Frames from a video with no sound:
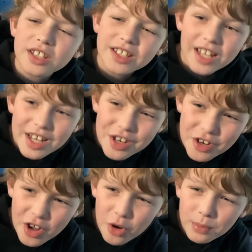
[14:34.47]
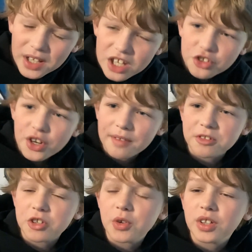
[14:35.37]
to say no because you have
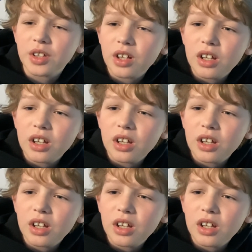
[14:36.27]
to do